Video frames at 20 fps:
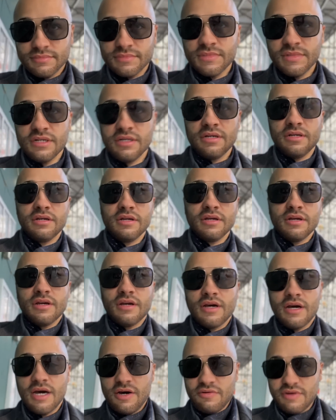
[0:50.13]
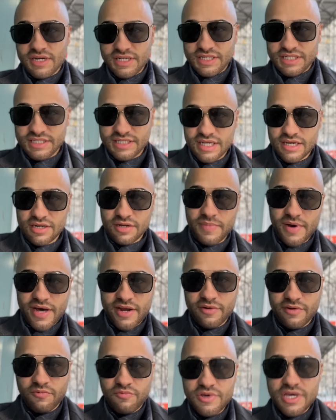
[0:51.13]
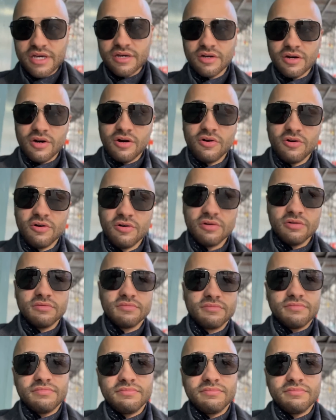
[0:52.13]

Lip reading: about a week ago or